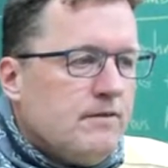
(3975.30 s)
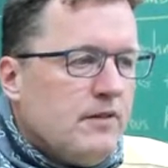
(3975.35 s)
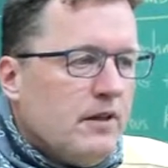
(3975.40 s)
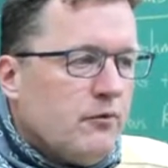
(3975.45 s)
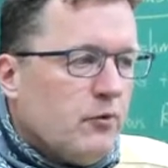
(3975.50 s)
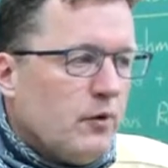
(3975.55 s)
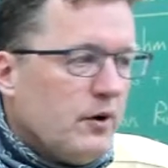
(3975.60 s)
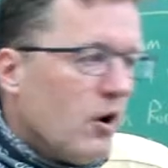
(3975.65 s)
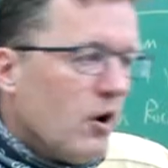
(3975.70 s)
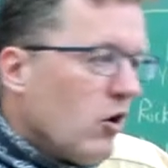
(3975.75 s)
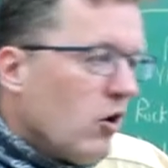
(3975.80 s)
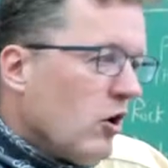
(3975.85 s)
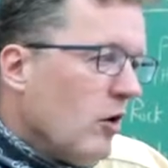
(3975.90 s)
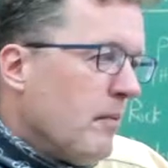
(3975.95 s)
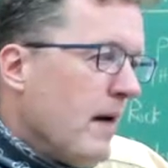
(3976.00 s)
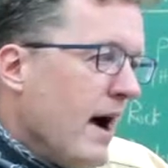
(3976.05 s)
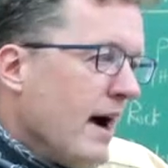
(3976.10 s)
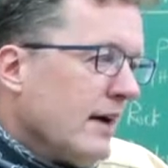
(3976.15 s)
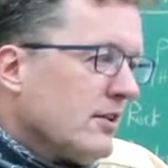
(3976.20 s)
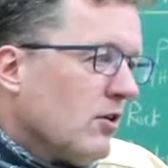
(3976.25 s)
If we don't go
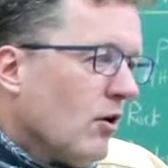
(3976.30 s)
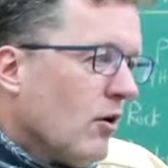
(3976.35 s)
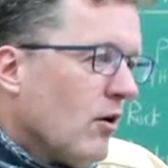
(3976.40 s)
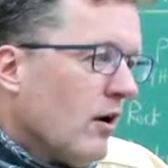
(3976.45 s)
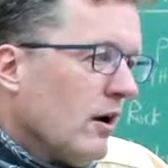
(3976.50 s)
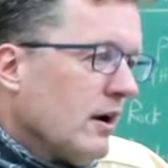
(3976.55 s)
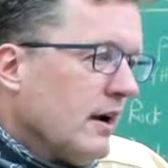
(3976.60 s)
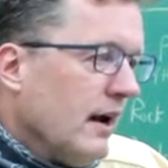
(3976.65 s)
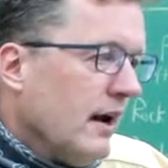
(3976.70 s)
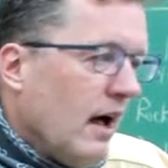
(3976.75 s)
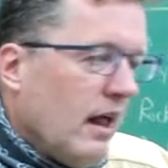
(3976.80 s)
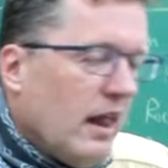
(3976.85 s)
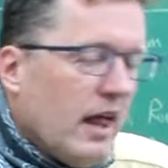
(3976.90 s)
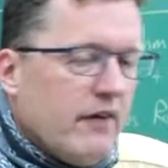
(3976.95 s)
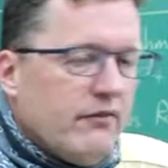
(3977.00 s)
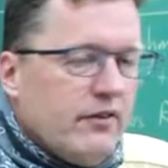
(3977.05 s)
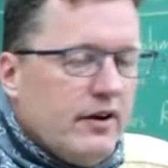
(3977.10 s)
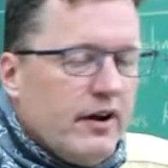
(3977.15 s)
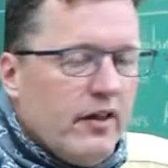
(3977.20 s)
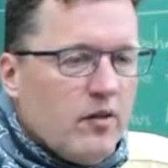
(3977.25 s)
back to Oregon, I'll
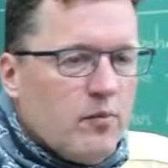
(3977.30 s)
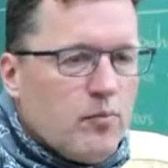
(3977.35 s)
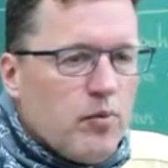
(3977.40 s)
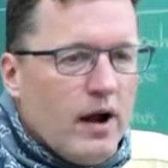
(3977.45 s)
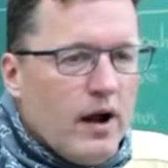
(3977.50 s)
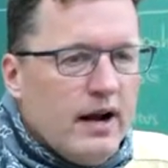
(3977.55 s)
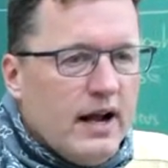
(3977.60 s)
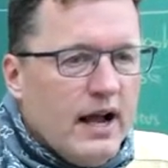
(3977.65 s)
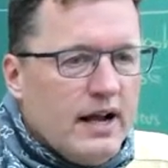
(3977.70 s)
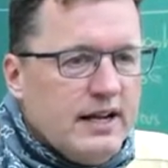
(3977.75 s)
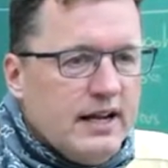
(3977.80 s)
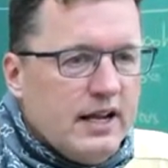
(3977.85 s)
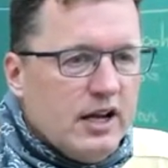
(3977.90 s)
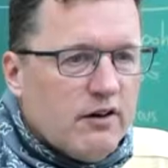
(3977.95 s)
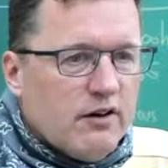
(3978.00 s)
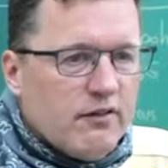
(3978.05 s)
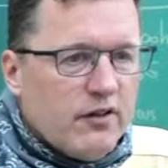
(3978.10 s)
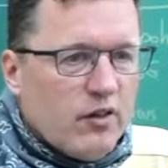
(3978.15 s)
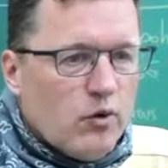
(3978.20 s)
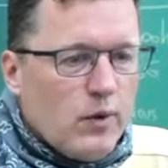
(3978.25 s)
have another bright idea
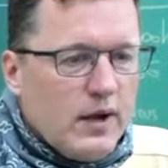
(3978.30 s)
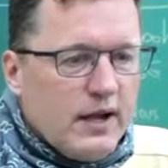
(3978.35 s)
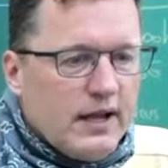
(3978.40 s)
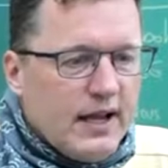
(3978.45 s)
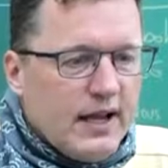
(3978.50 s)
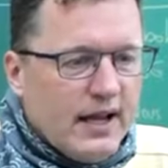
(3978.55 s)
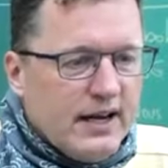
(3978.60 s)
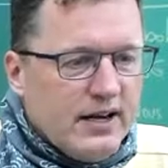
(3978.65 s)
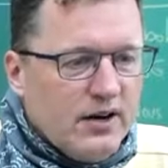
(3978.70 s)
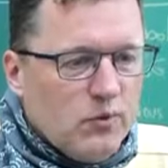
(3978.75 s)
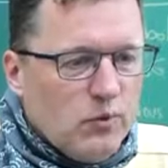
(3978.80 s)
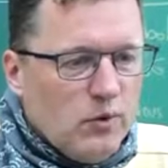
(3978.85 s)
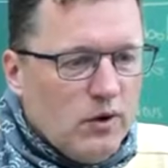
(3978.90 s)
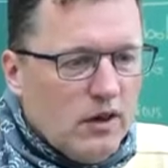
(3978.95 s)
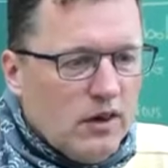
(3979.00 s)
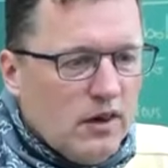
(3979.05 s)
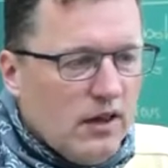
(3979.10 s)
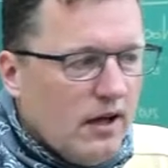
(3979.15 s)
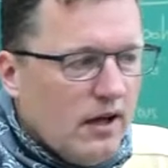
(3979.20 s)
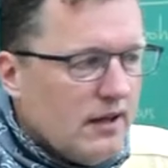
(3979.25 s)
over the weekend, and
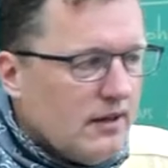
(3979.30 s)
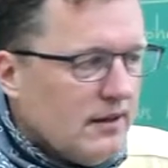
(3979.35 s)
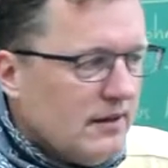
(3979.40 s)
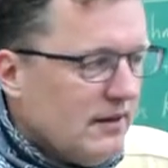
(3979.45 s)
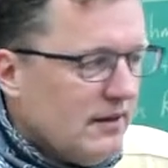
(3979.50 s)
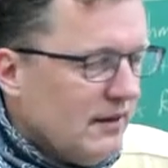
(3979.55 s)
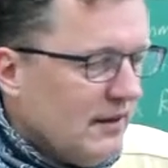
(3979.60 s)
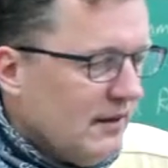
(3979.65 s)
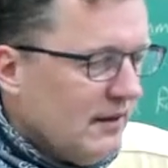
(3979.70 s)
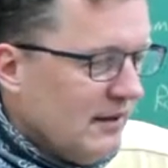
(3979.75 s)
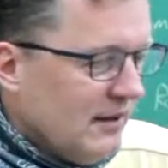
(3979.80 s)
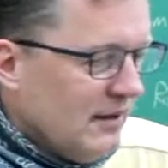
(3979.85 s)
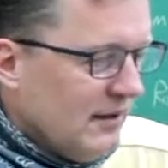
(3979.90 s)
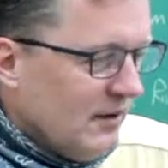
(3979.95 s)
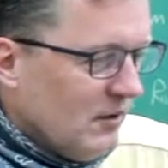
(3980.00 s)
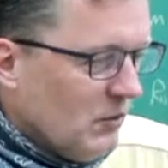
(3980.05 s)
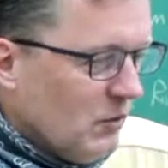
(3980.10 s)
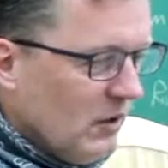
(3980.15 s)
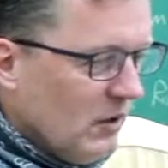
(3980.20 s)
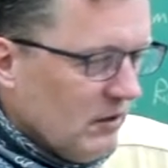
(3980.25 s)
we'll uh,
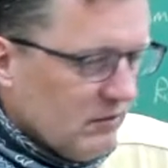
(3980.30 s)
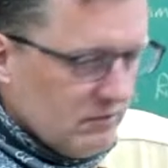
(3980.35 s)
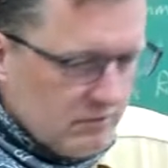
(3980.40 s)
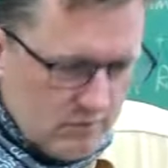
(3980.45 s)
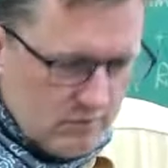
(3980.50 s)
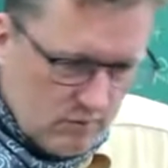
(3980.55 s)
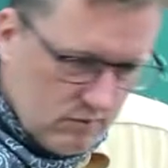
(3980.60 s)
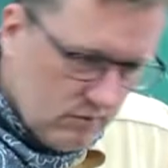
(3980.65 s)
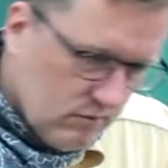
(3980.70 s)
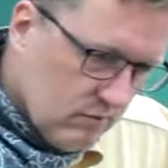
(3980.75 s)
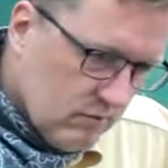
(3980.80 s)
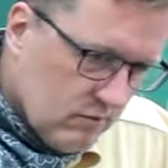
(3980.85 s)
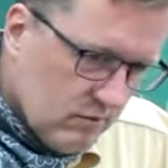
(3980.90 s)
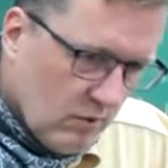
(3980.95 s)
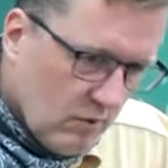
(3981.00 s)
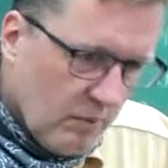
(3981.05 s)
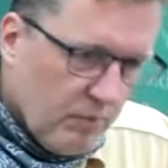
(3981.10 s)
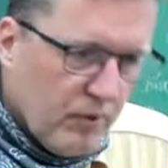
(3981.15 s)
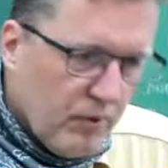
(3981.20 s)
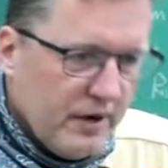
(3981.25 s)
we'll
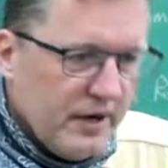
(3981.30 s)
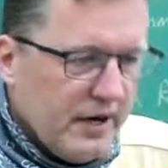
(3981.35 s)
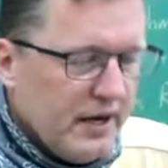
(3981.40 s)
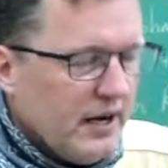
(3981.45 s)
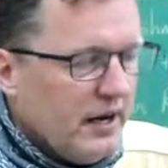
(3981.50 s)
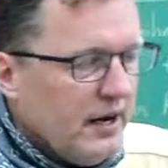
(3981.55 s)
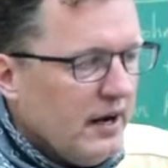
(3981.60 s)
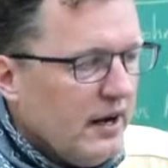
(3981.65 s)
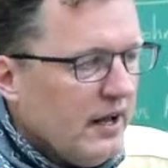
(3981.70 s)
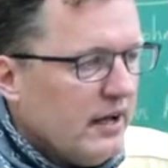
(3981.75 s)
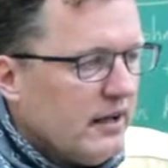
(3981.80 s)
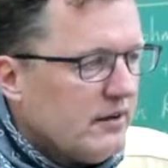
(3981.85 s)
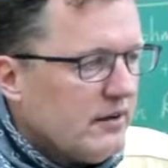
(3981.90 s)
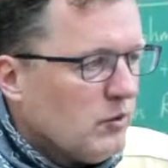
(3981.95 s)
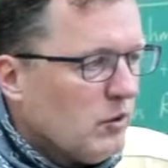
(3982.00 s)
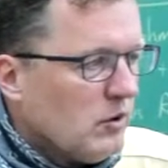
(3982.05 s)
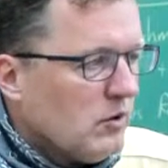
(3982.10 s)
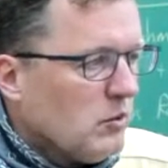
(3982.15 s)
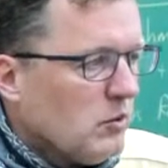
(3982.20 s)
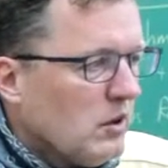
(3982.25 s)
we'll put it in. the
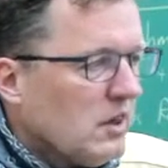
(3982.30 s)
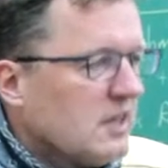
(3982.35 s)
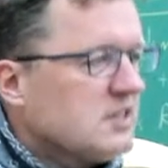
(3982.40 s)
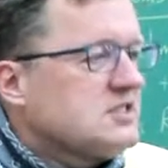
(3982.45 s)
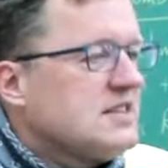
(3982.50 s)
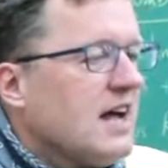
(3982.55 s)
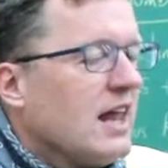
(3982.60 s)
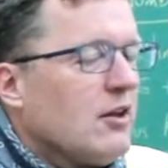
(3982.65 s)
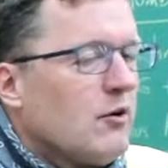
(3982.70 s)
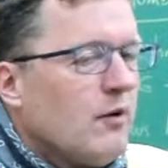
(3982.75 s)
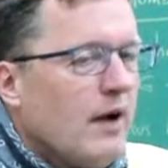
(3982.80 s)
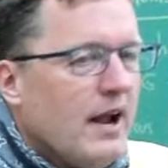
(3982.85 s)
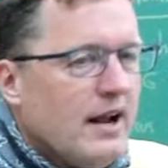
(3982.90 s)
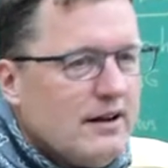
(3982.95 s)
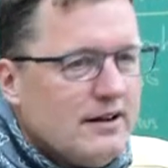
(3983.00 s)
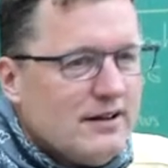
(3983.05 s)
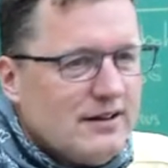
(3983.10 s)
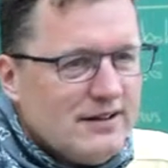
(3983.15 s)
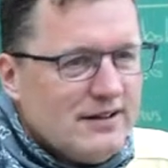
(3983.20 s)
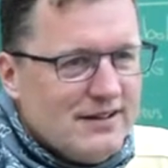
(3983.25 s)
we'll, we'll
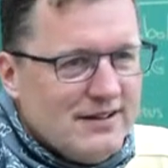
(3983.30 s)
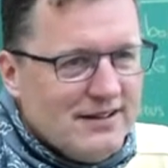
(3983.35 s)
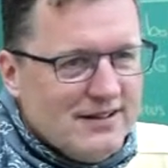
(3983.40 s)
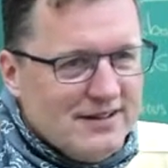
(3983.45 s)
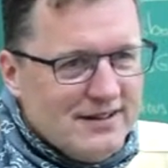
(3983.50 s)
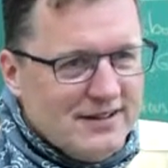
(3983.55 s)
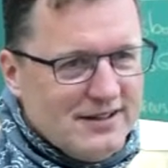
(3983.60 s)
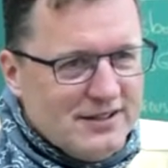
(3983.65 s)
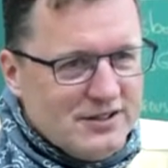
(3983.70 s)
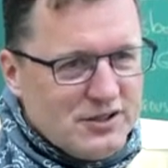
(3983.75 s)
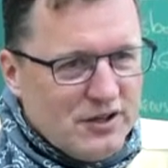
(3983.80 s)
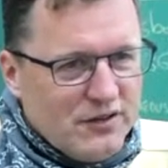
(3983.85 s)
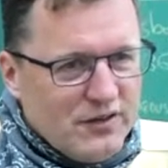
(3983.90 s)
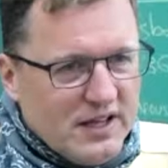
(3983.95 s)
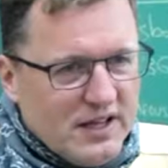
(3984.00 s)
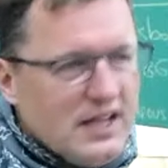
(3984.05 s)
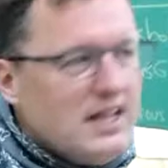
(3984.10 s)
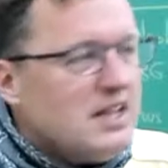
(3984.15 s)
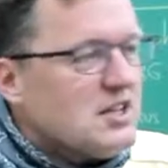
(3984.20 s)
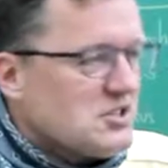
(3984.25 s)
accelerate to
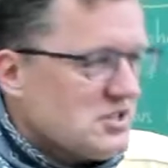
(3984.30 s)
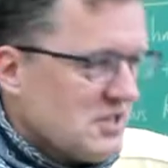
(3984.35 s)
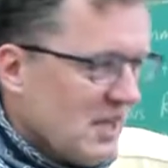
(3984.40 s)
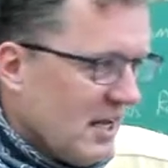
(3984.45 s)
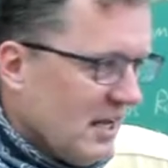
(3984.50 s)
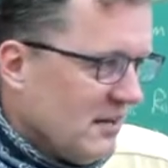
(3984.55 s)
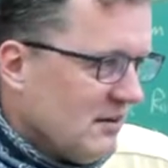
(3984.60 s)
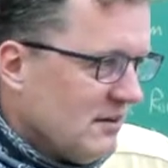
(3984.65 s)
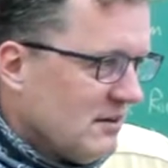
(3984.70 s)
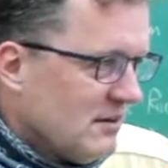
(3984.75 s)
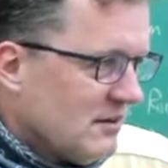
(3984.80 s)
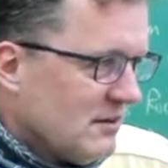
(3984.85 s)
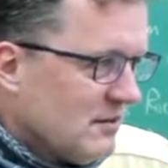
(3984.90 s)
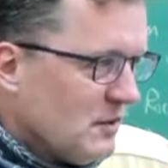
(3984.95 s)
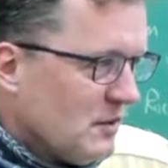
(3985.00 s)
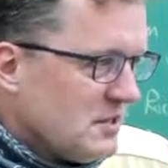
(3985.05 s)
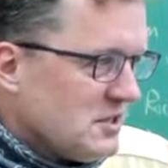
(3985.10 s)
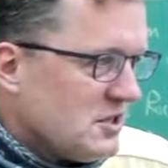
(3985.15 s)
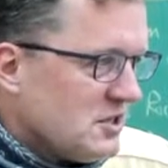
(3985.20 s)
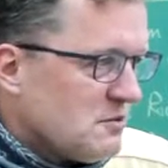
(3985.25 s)
the Eocene,
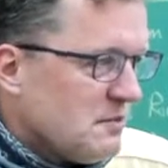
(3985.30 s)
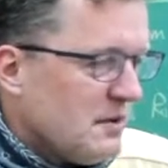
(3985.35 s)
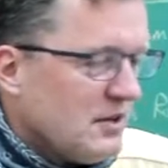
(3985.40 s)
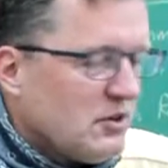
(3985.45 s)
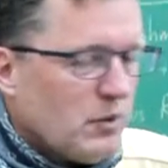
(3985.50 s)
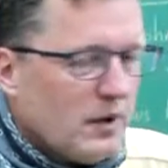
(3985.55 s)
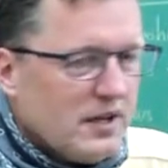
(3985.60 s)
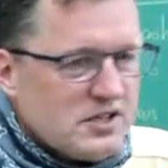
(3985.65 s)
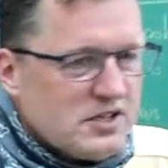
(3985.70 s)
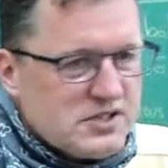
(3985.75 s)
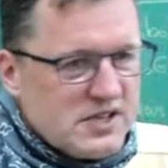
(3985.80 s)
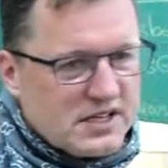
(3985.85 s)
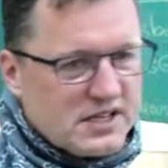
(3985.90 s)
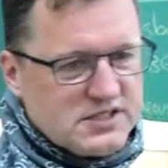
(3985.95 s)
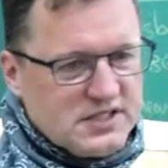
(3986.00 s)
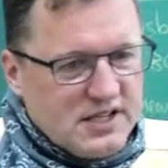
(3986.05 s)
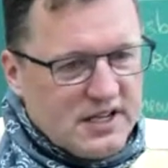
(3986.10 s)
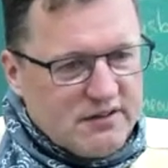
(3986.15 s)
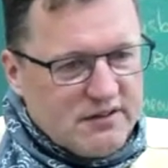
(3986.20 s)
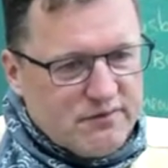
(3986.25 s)
which is between
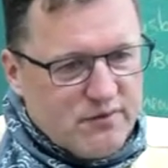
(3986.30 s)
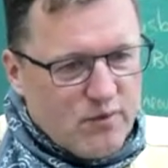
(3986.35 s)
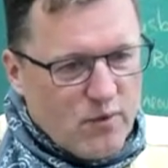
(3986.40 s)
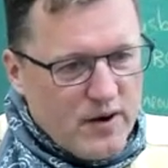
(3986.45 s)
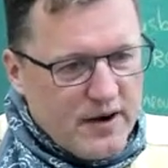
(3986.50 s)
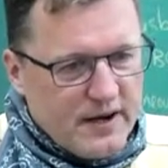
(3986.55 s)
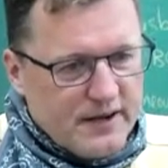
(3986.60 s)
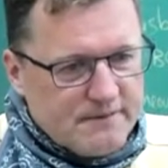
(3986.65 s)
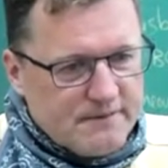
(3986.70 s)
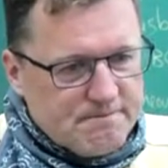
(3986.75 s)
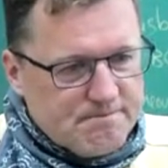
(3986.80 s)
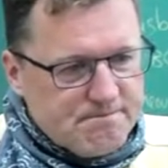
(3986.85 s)
60 and 40.